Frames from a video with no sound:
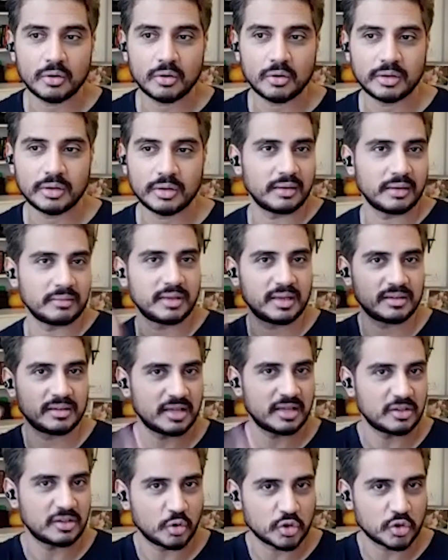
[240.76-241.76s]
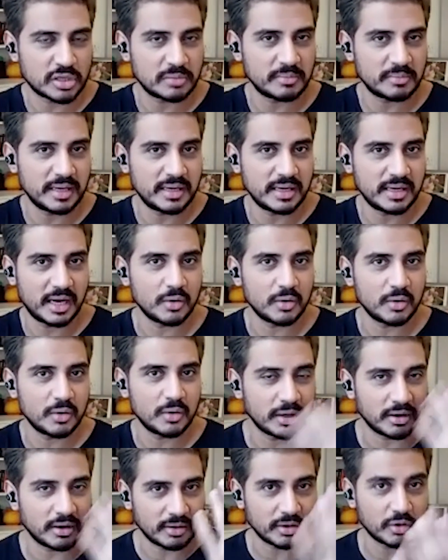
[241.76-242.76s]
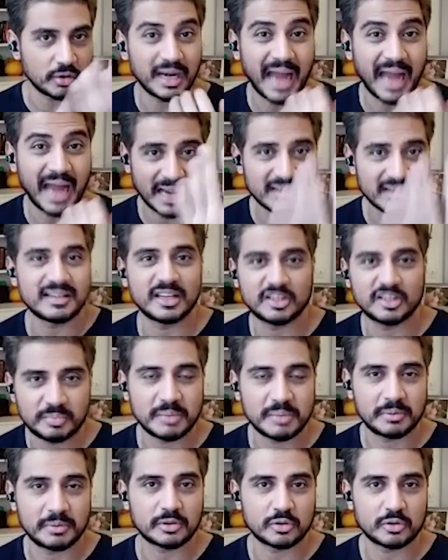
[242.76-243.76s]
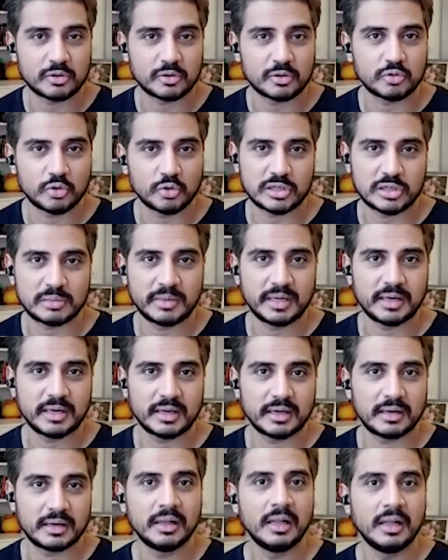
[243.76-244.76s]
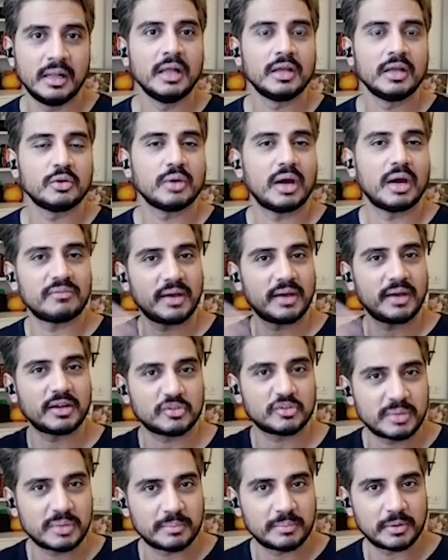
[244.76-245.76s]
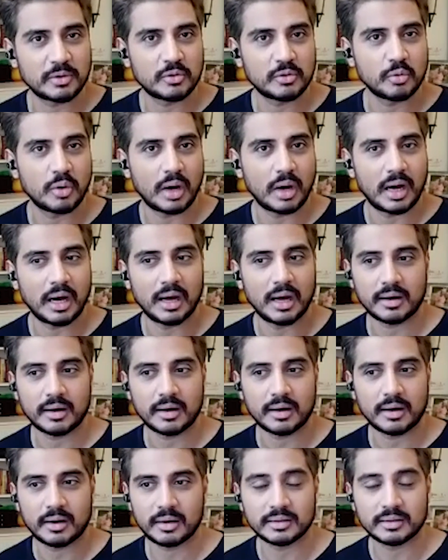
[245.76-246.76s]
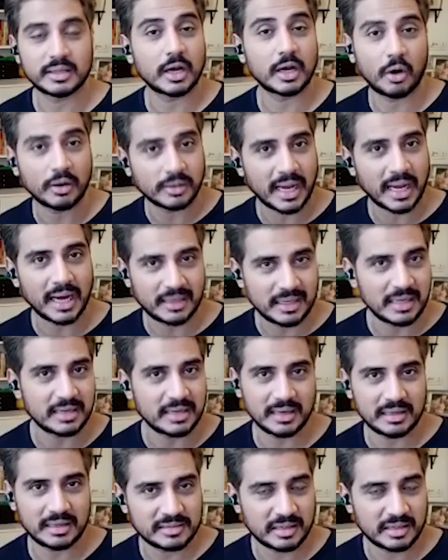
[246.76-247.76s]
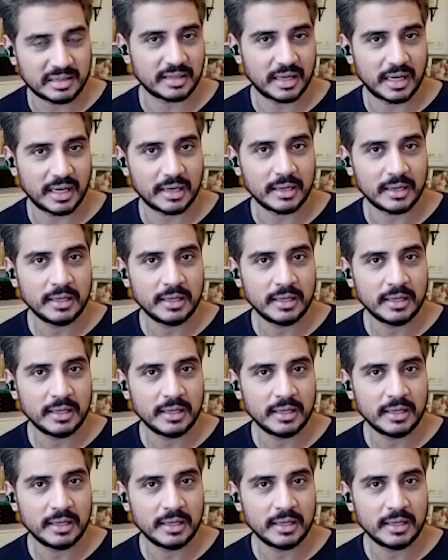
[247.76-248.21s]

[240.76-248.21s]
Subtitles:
There's social media. You can access people through social media. You have various people who are their contact details are there.